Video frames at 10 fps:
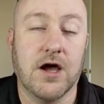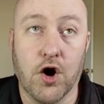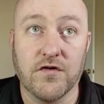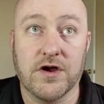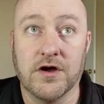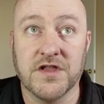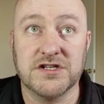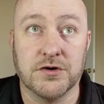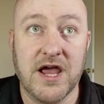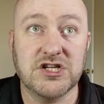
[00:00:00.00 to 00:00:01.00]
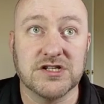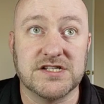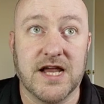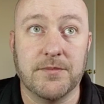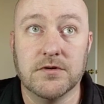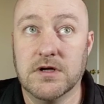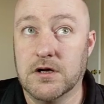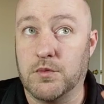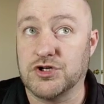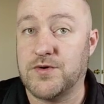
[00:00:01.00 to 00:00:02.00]
Over here on the donations table,
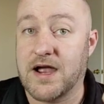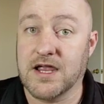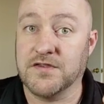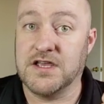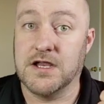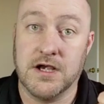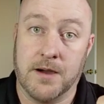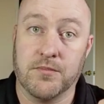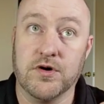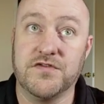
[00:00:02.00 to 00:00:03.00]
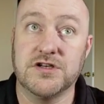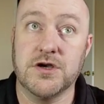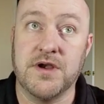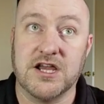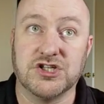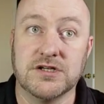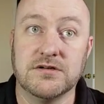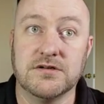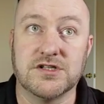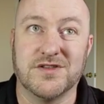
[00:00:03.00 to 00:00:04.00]
we're tracking the number of the
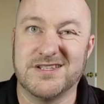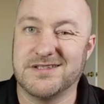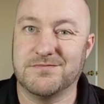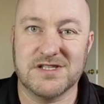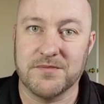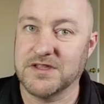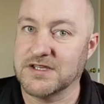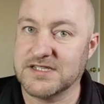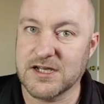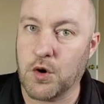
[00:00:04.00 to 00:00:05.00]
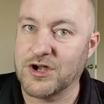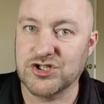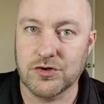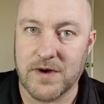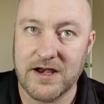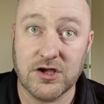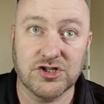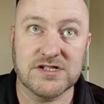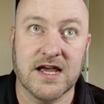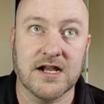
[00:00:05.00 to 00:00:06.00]
donation. So this is something that's sequential, right? It
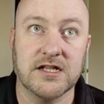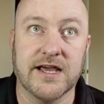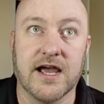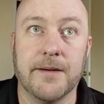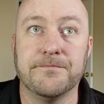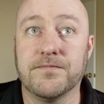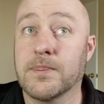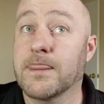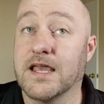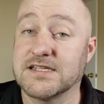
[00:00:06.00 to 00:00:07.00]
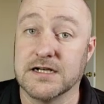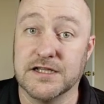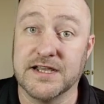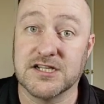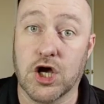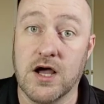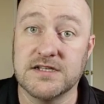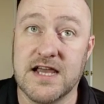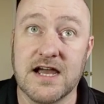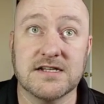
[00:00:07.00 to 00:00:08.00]
could just kind of click up going to link to
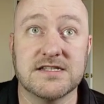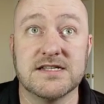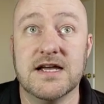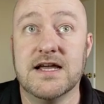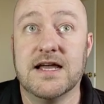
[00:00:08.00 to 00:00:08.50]
contacts.